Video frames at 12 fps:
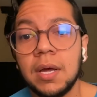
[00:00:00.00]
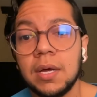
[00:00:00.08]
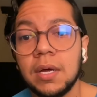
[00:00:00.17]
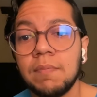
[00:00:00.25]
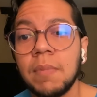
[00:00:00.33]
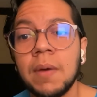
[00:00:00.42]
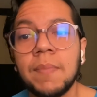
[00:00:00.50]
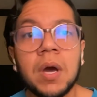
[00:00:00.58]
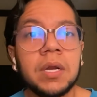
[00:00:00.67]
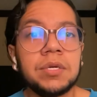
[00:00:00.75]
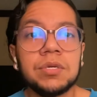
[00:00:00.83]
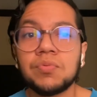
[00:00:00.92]
My
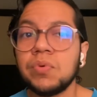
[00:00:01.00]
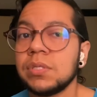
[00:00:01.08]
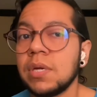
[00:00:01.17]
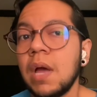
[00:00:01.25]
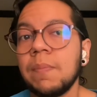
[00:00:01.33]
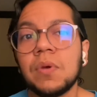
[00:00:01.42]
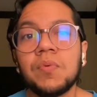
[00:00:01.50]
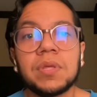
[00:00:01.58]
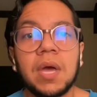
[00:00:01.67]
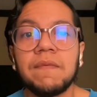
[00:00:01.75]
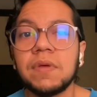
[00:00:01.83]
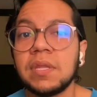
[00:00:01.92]
body just wasn't happy with
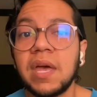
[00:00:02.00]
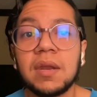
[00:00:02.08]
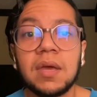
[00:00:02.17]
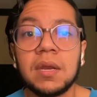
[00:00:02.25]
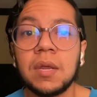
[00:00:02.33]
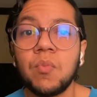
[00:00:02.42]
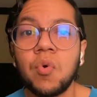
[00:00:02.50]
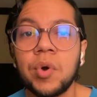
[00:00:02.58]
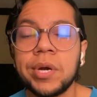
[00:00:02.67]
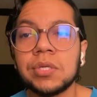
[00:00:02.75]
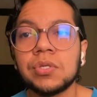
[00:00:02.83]
having that anymore.